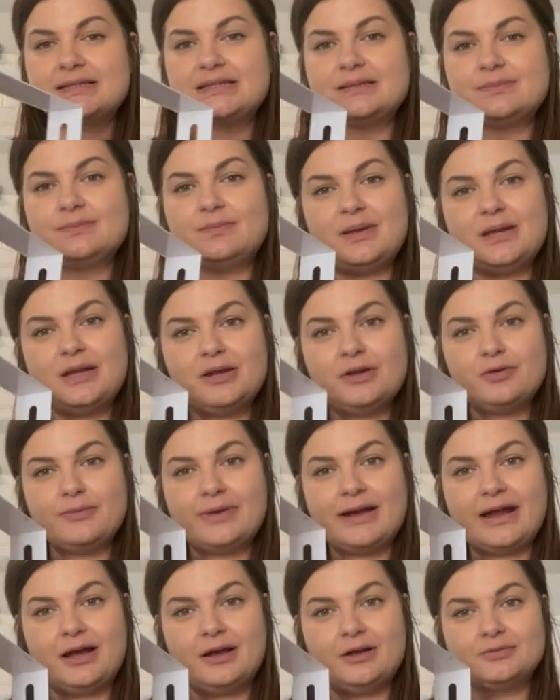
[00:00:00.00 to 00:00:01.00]
spin it
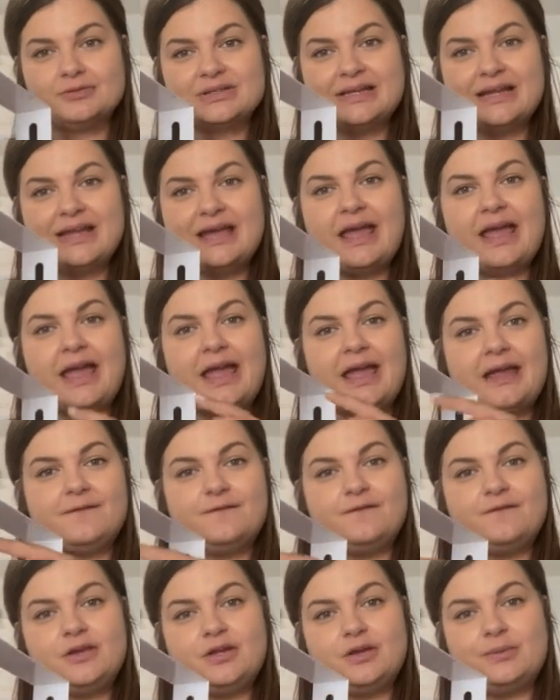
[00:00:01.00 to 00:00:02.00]
around
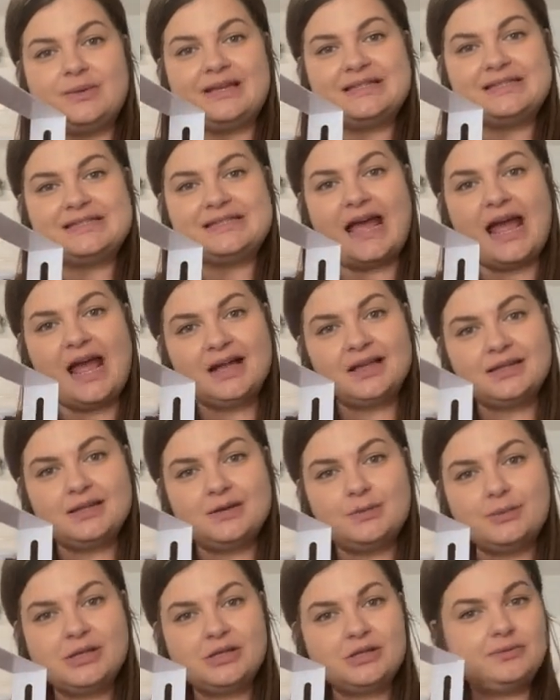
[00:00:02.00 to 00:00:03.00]
and view
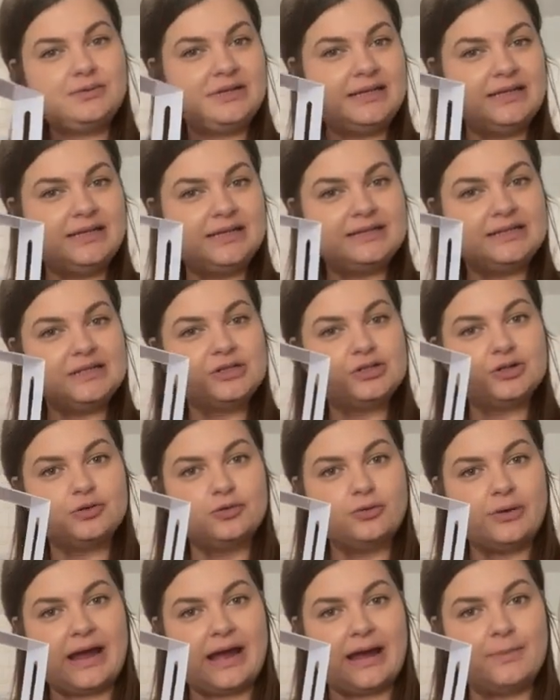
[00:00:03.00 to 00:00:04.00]
exactly what you need to
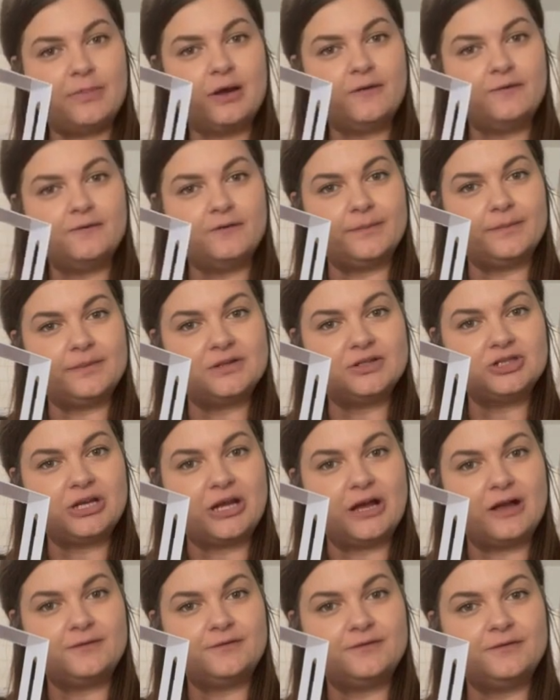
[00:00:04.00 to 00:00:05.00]
grab from the
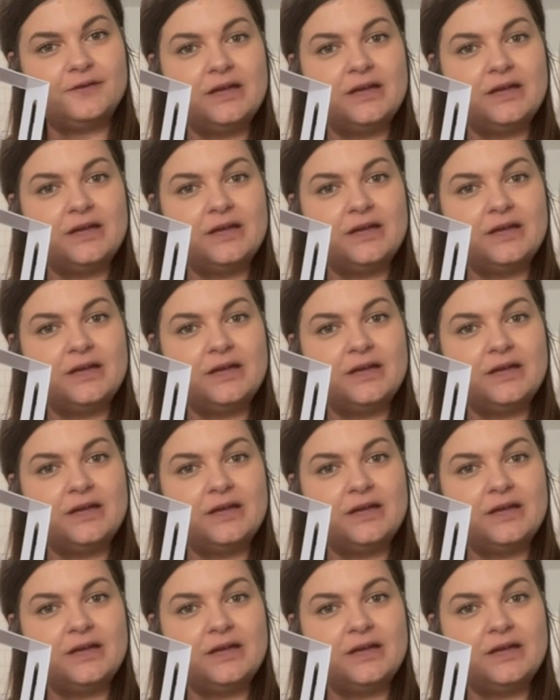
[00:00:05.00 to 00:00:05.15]
shelf.